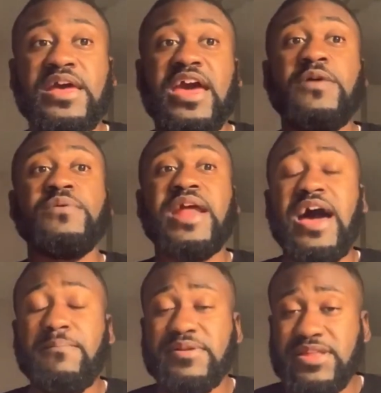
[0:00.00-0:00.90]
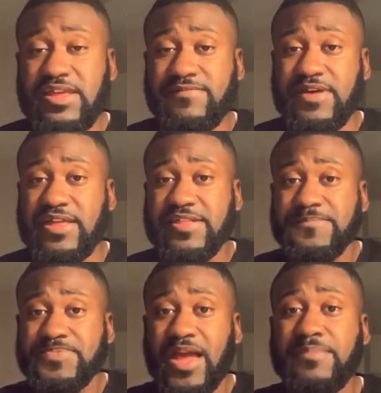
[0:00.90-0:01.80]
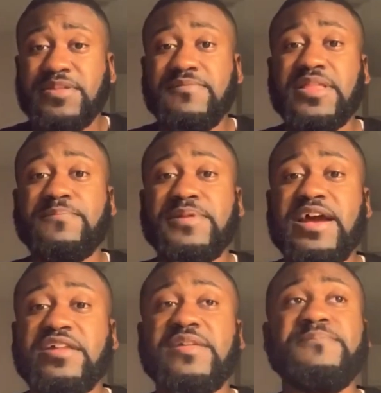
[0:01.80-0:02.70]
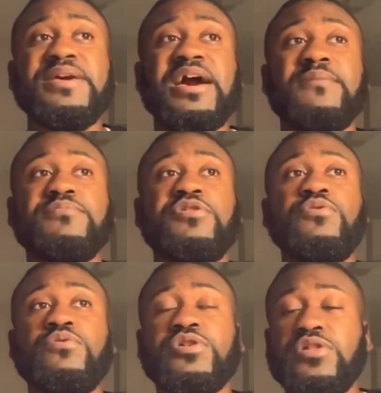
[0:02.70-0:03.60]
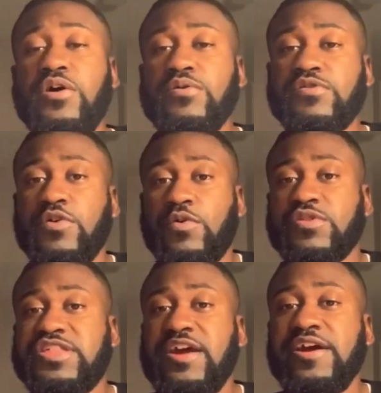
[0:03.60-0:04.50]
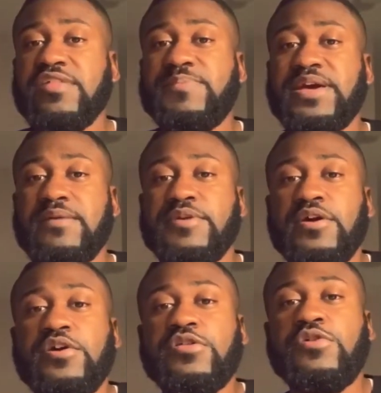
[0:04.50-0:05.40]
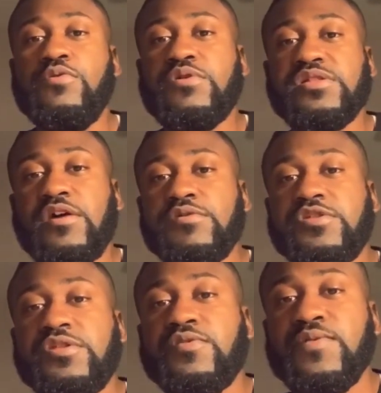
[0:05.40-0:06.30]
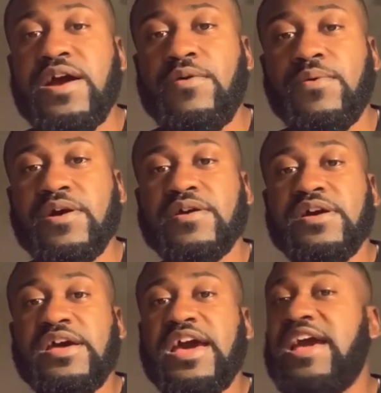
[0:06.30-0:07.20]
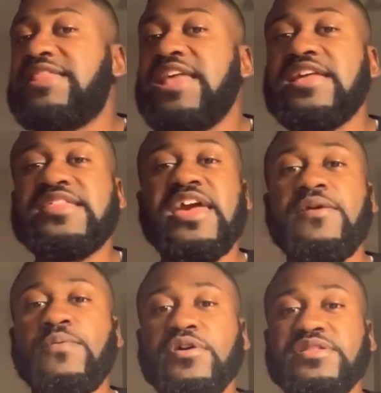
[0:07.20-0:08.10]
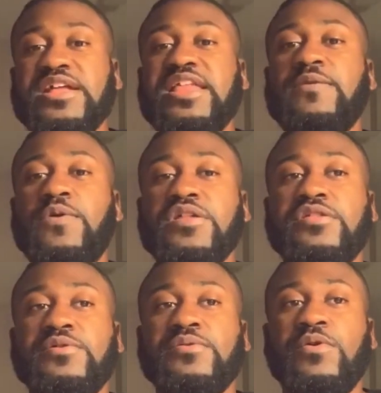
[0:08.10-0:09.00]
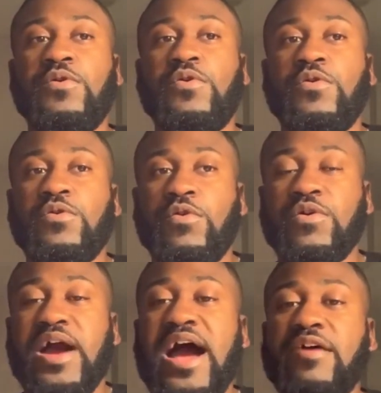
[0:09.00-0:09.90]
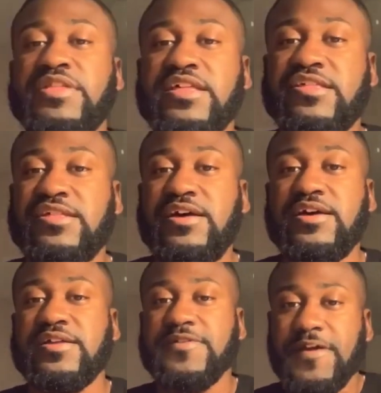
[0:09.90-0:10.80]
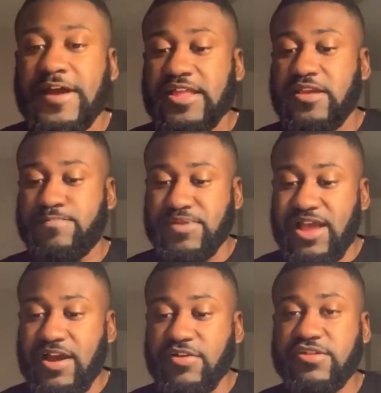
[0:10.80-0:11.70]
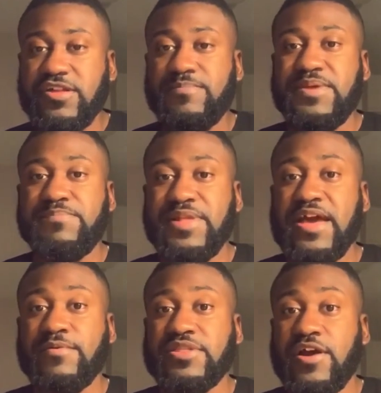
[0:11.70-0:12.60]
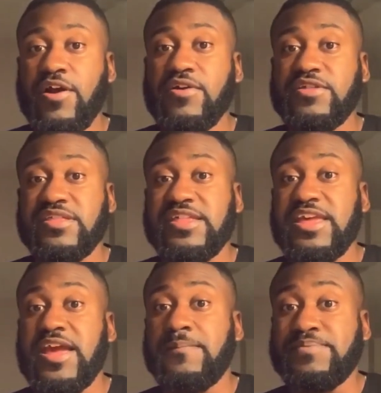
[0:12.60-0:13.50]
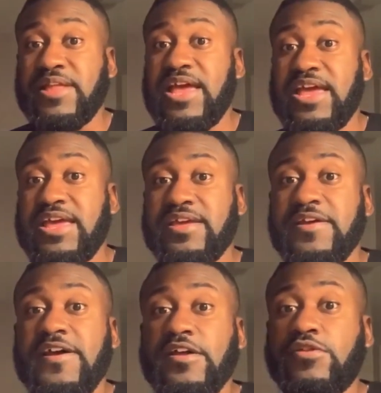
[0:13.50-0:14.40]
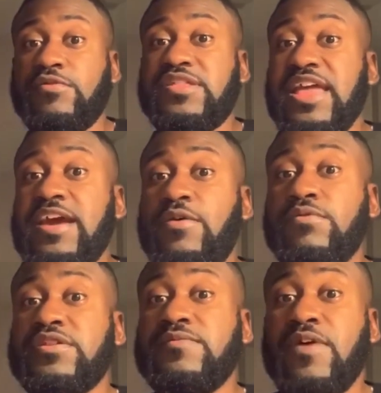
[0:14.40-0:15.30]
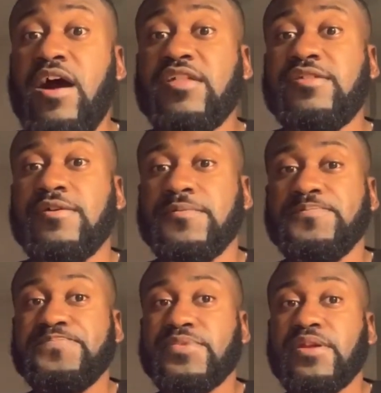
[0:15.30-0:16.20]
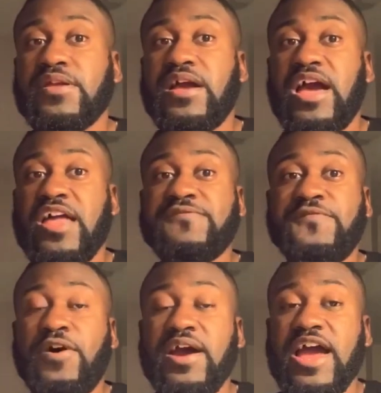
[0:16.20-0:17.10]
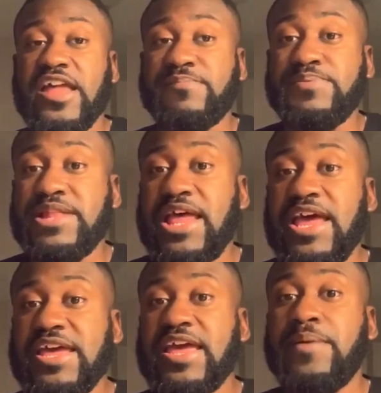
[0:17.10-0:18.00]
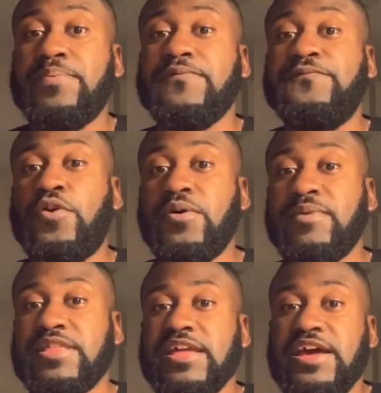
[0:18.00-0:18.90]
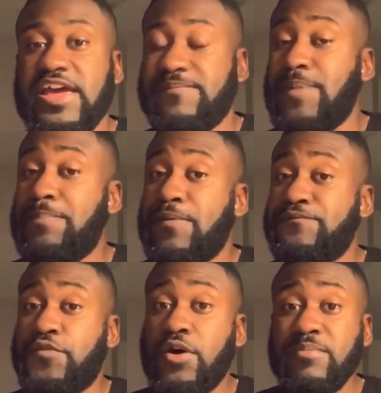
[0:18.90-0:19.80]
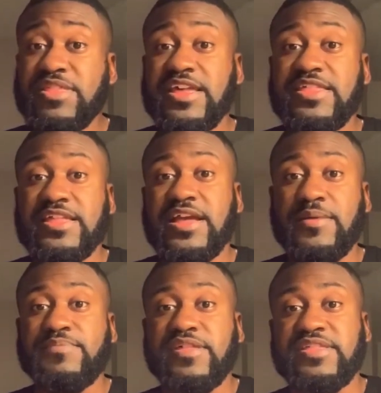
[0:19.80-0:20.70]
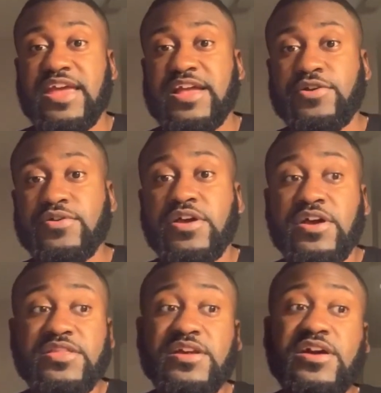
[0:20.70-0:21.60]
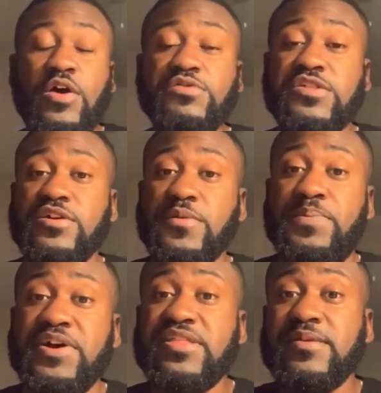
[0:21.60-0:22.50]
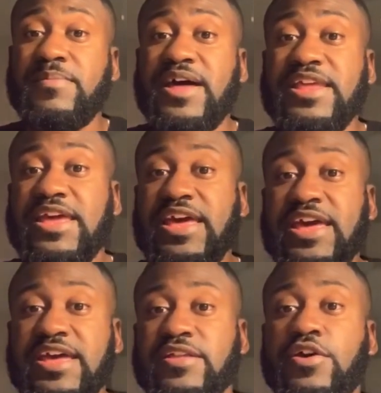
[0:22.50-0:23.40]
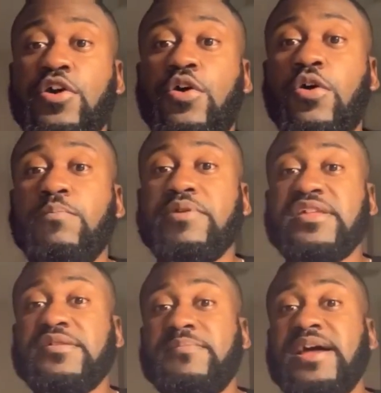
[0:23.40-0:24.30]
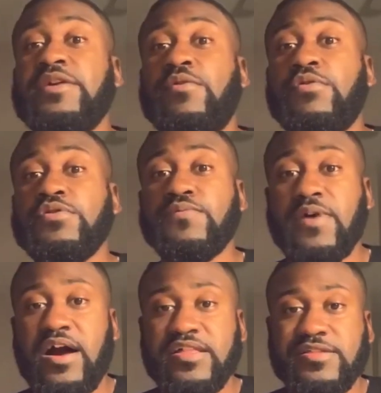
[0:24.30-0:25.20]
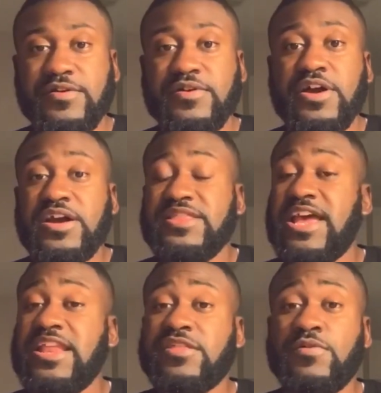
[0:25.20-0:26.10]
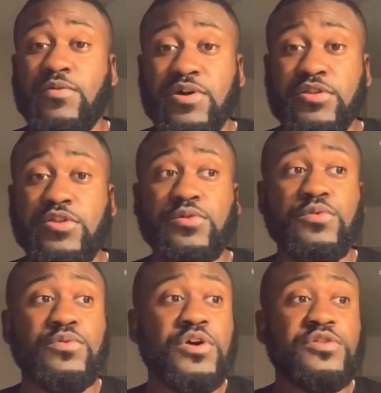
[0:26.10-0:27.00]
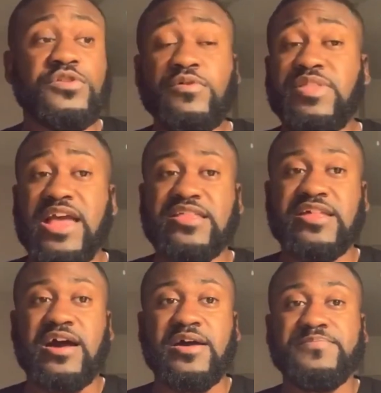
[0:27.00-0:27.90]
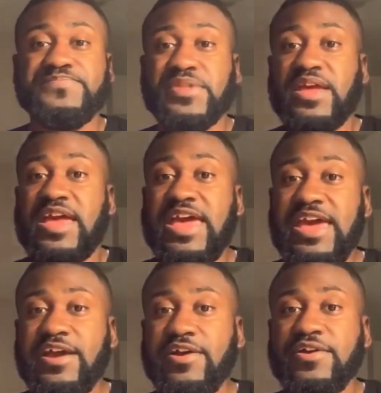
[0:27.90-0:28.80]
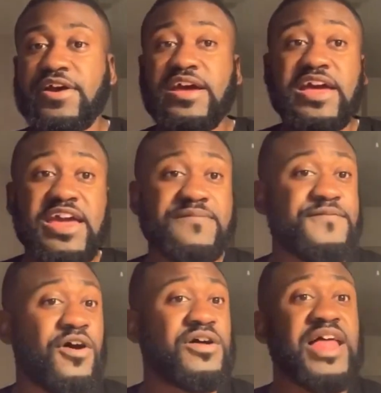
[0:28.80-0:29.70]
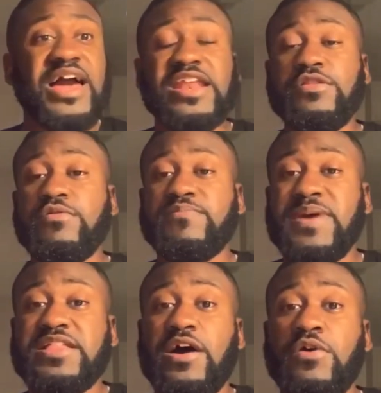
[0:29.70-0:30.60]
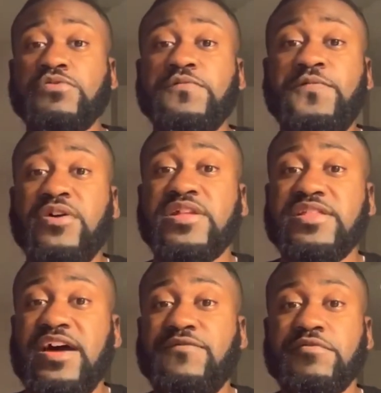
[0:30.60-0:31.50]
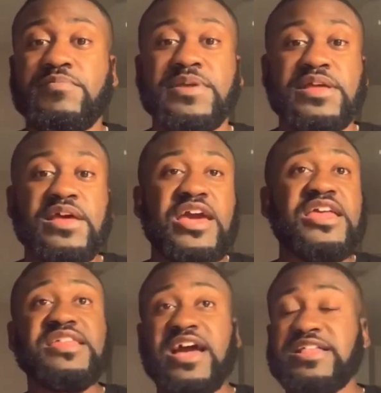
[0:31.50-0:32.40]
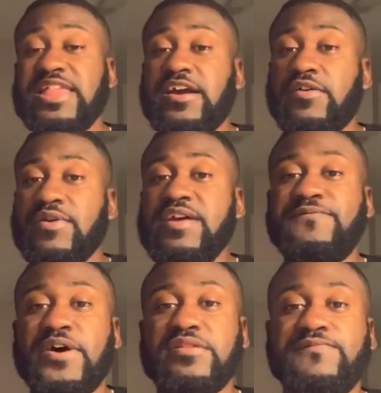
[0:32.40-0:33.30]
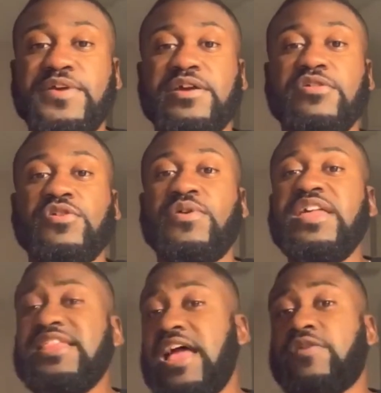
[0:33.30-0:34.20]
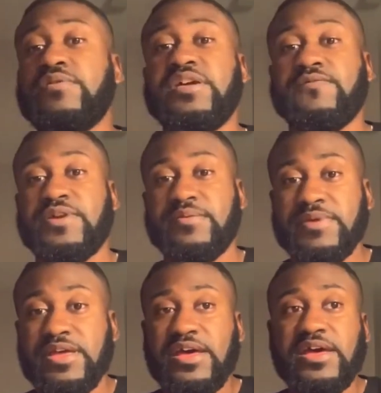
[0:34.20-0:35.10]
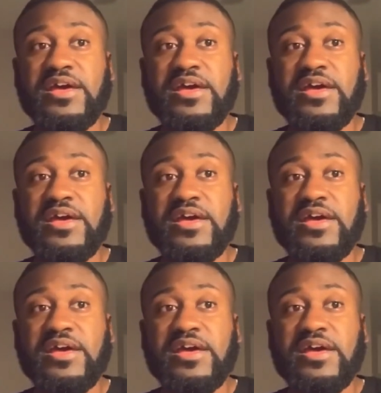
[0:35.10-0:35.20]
And what I believe that the players have become too close, or Jerry has become too close to the groundwork, and things can't work like they want to or how they should. The players should be playing with urgency and playing to stay on the roster as far as playing and performance. If my performance isn't up to standard, the coach is going to put somebody in or bring somebody on the roster that is going to do that job. Here, if all I got to do is make the owner fall in love with me, he's kind of like a grandfather figure, so he's not going to get rid of me.